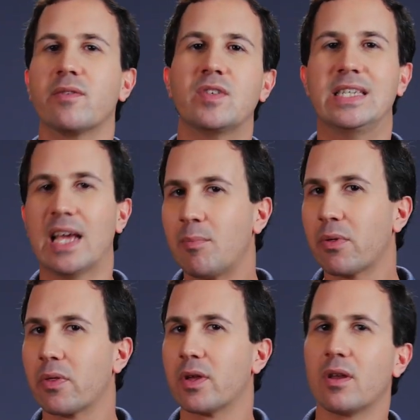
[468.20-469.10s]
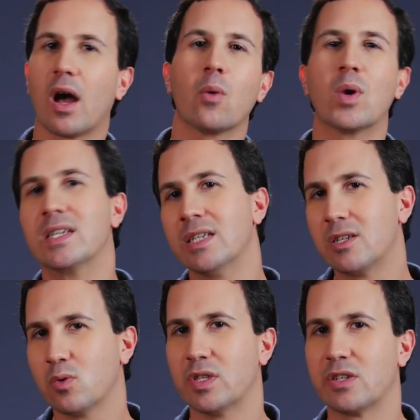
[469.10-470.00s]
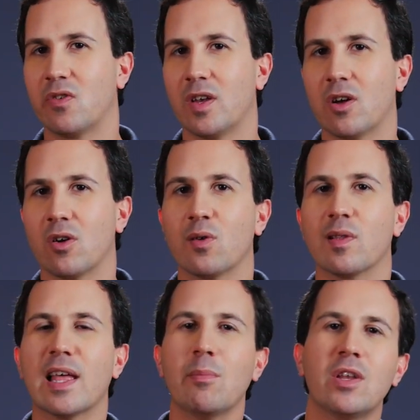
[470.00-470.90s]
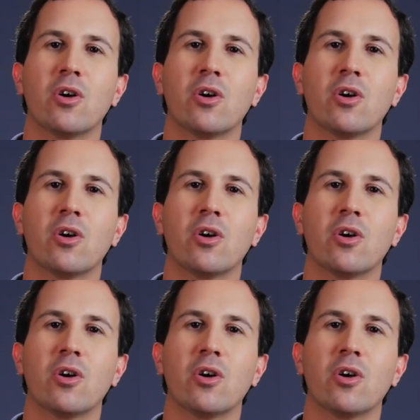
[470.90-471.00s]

of depth that I went into in this video, let me